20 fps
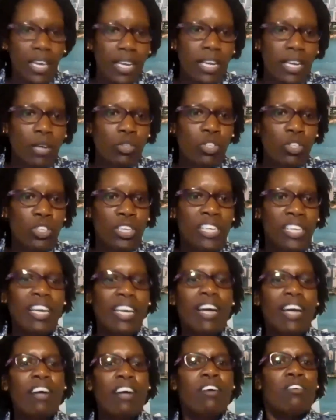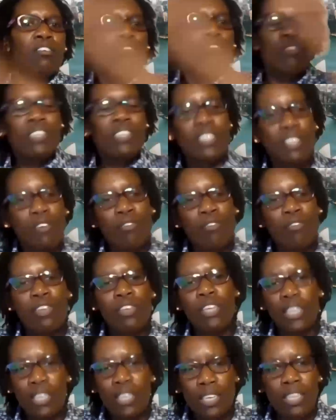in Australia
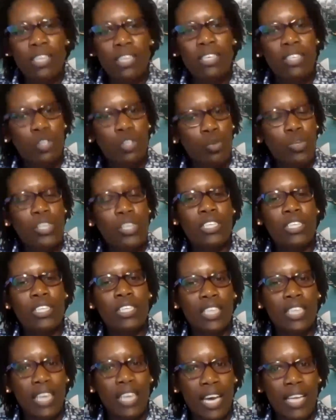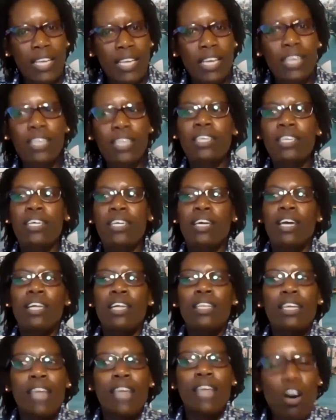vis-a-vis doing it in Kenya,
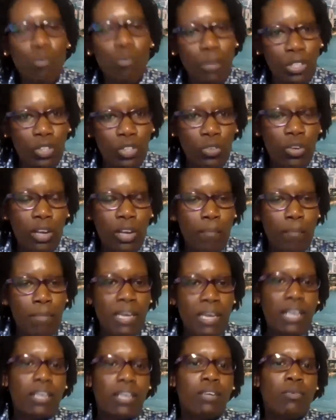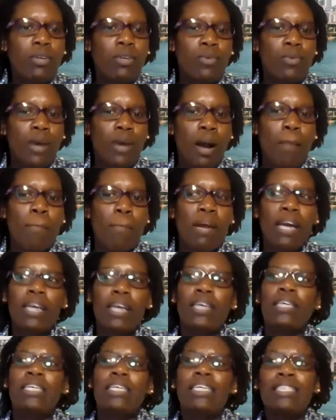and then how much you're going to make when you come
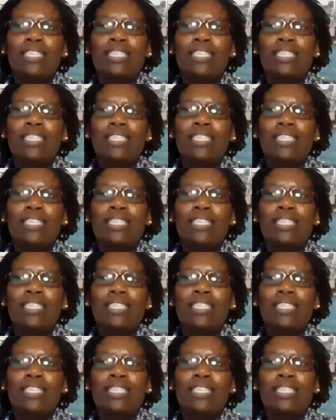back.